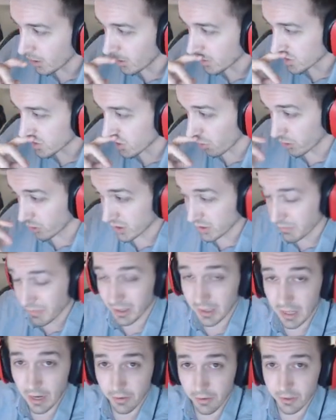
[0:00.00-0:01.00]
So there is a
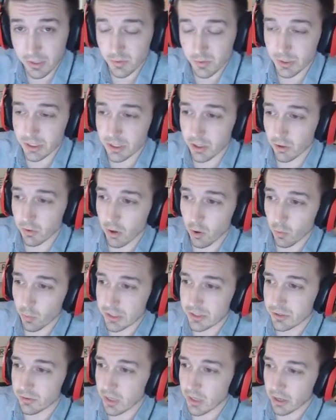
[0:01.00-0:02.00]
lot of things we don't know. We
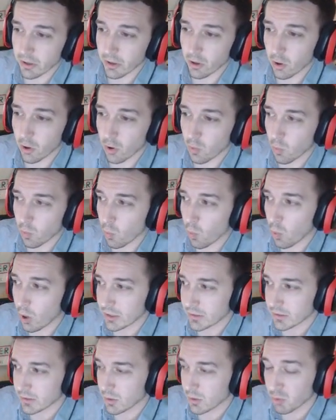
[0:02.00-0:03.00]
do not know
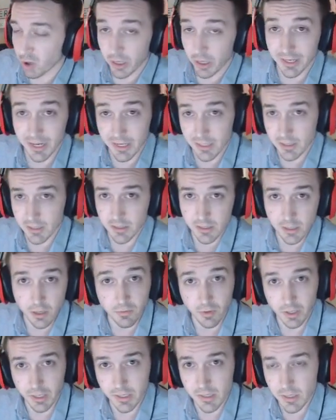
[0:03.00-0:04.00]
what the broadcast
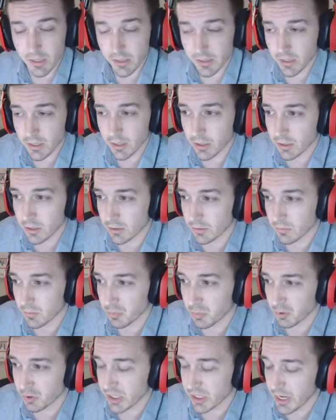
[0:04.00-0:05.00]
itself, like I said, is going to
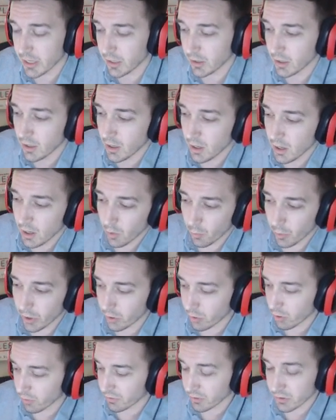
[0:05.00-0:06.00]
pertain. We
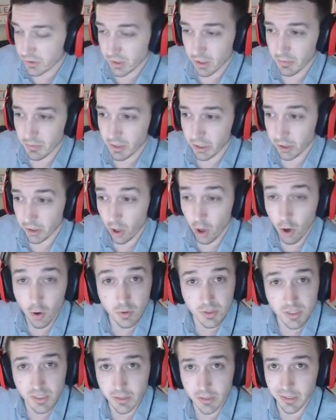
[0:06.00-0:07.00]
don't know if there's going to be like a
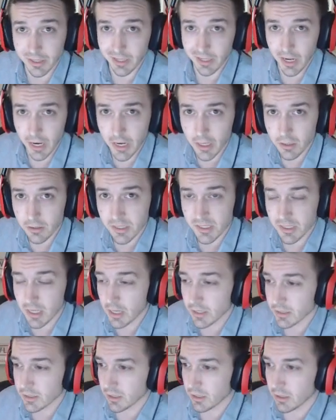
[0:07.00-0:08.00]
host and like an analyst
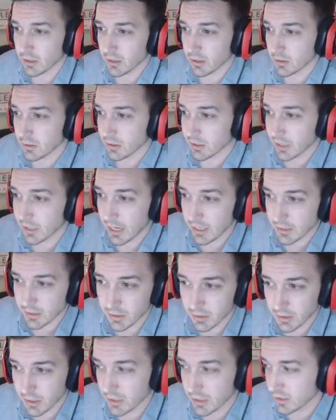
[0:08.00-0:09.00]
desk and
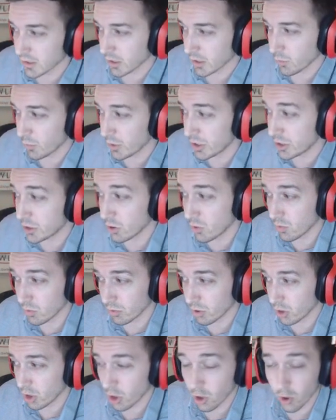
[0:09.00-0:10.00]
casting desk. Like we
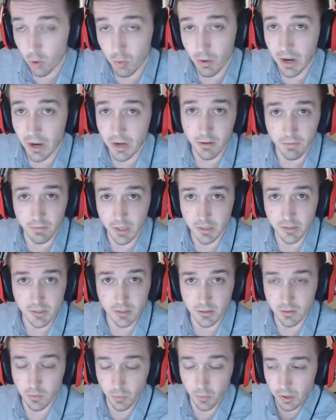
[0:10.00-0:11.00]
don't know any of
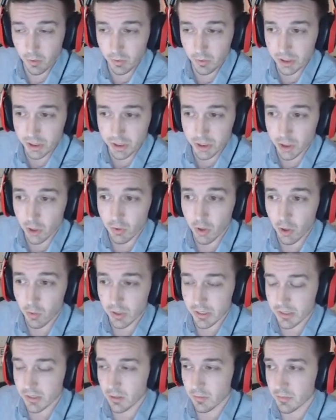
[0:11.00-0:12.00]
that. We just don't know
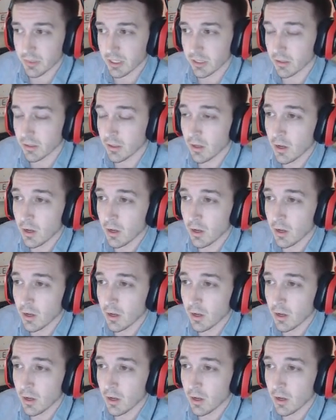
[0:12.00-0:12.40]
what it's going to be.